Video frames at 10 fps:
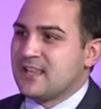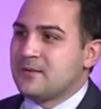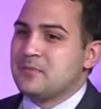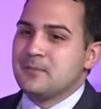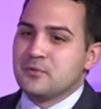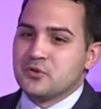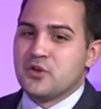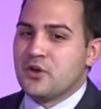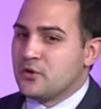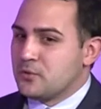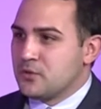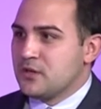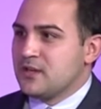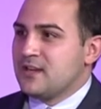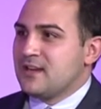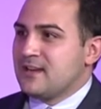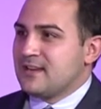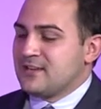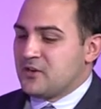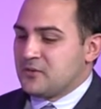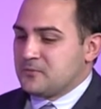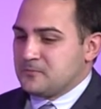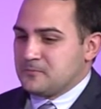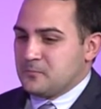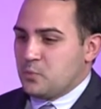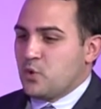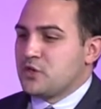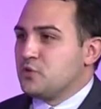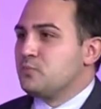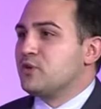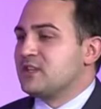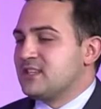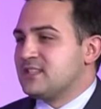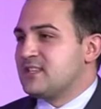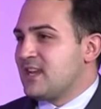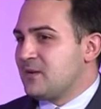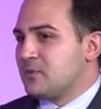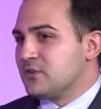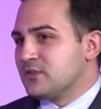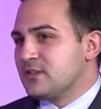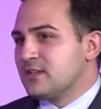let people know, what you bring to the table.